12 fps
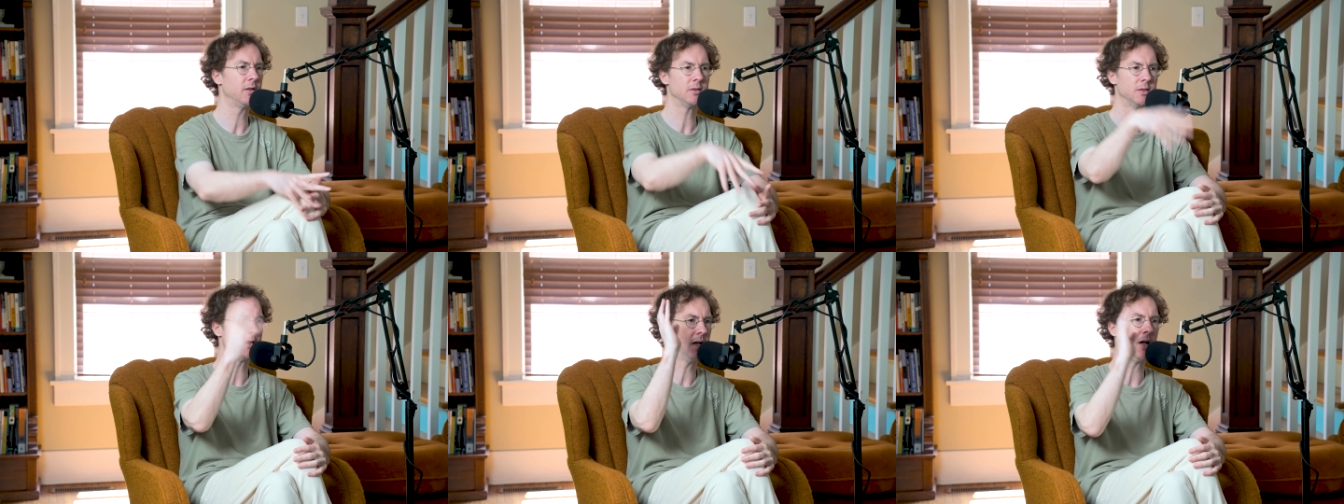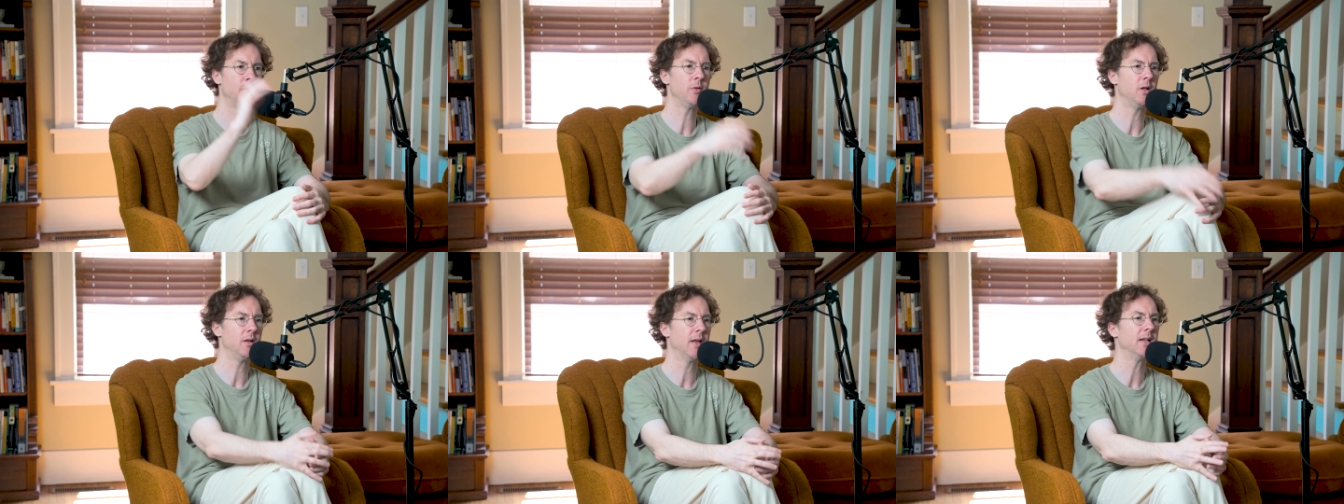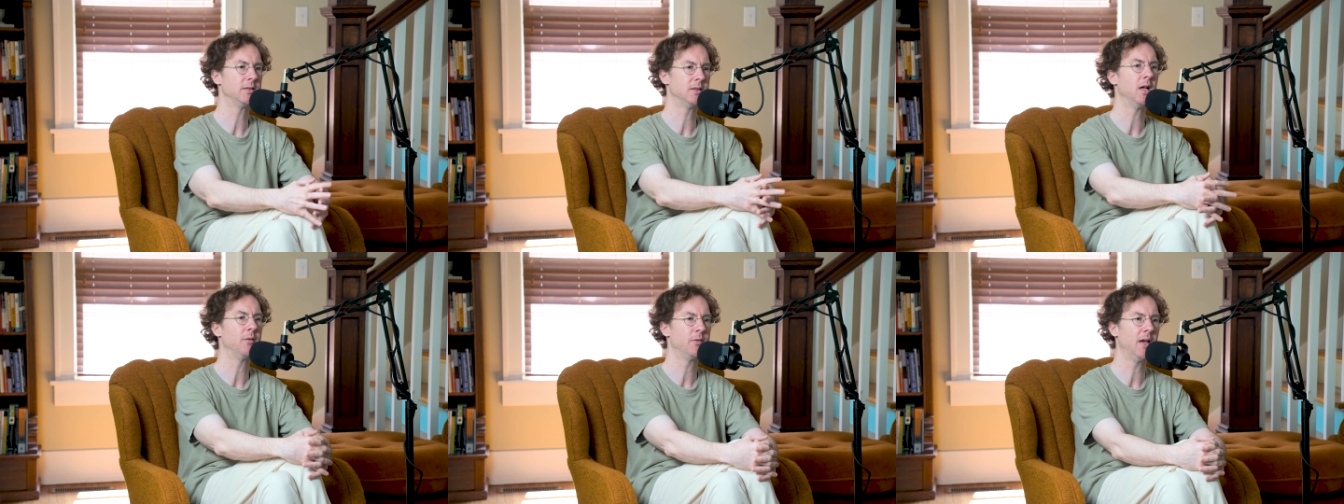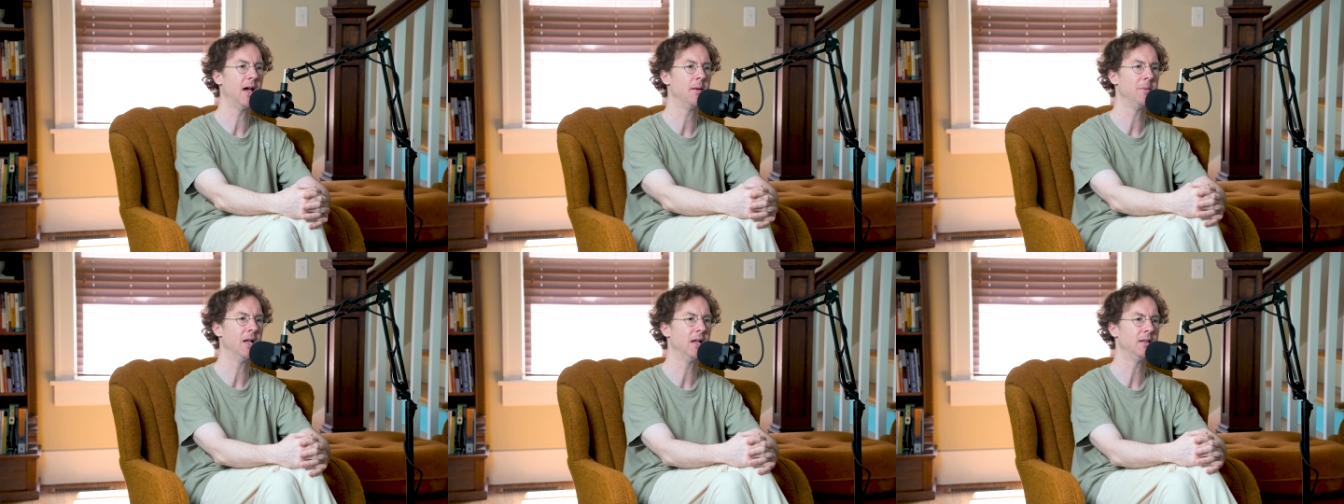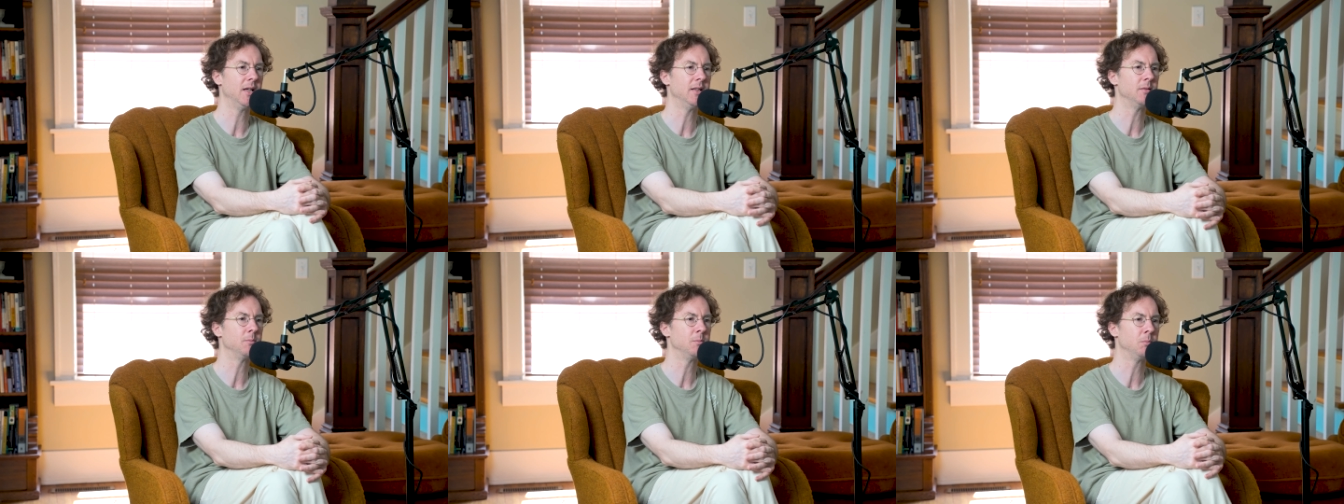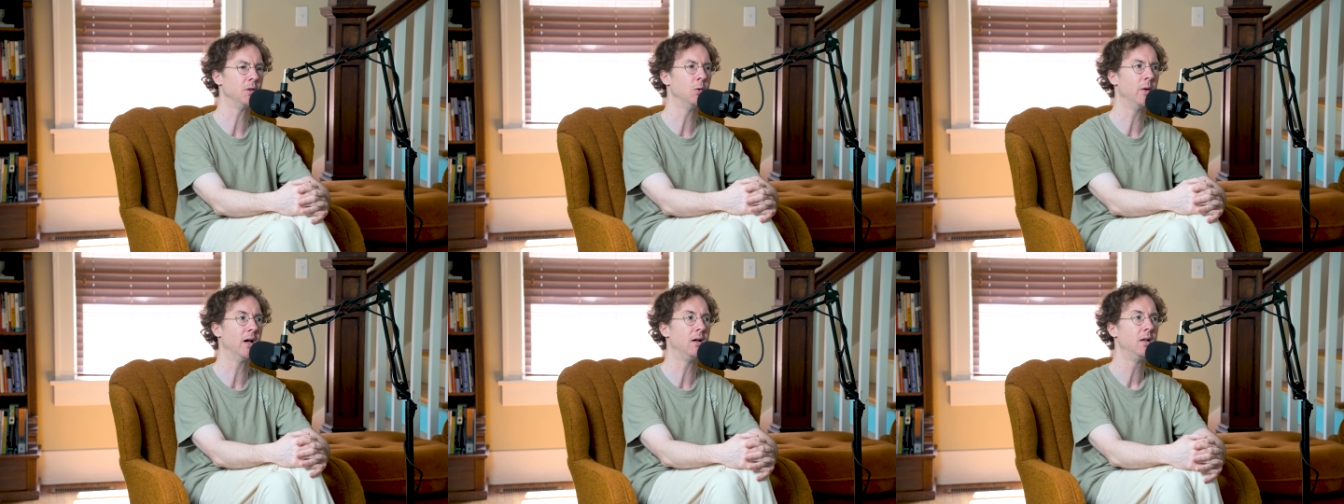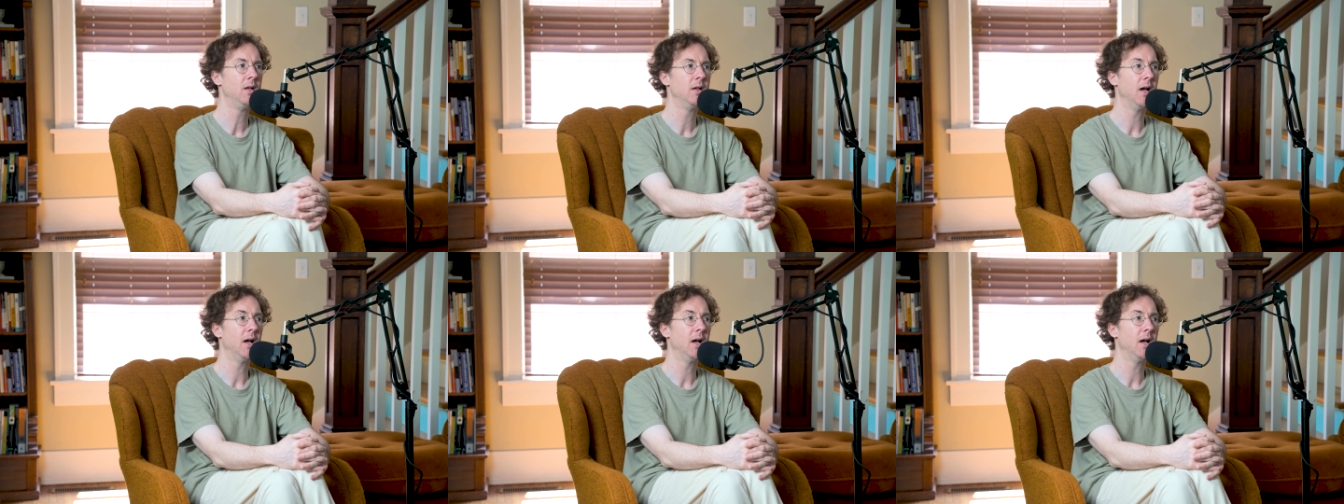Tulsa Tough and all that stuff. Yeah, yeah. I mean, I think Blue Whale.